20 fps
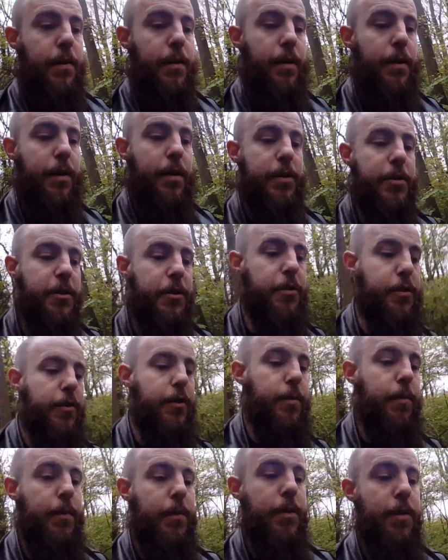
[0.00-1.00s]
there is a
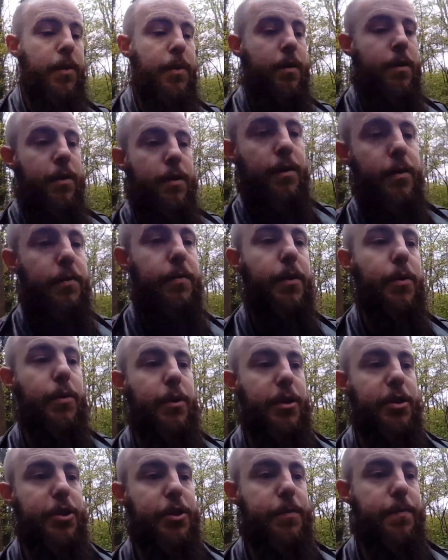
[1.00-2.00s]
term
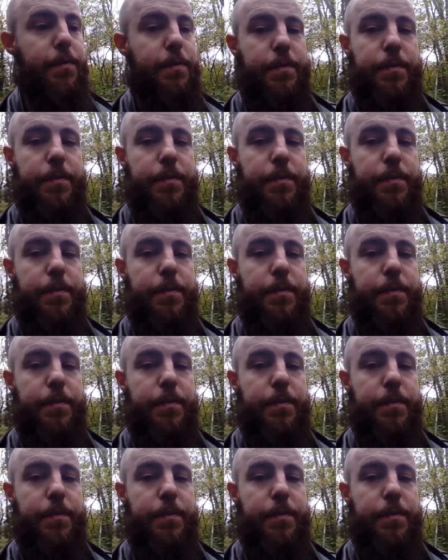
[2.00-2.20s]
folkish.